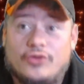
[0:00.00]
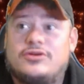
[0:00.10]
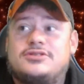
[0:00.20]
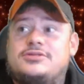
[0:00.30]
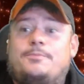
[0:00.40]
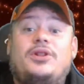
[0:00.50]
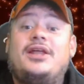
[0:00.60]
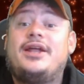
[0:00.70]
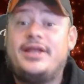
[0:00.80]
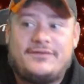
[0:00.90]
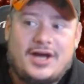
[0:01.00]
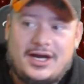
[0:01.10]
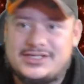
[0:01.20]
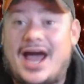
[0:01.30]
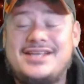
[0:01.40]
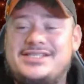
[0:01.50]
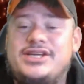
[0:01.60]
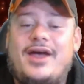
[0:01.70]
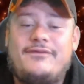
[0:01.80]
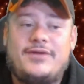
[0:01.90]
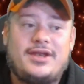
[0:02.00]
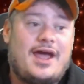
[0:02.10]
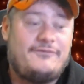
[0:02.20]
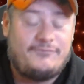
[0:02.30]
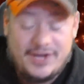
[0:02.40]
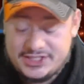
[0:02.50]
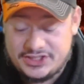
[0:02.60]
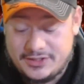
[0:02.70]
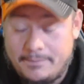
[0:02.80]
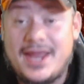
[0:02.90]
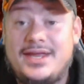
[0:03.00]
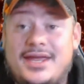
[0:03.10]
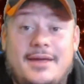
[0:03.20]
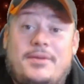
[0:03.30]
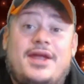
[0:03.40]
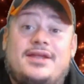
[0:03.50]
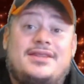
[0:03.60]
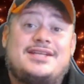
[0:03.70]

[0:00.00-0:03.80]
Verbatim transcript: There's plenty of content. I still haven't, I finished the main campaign.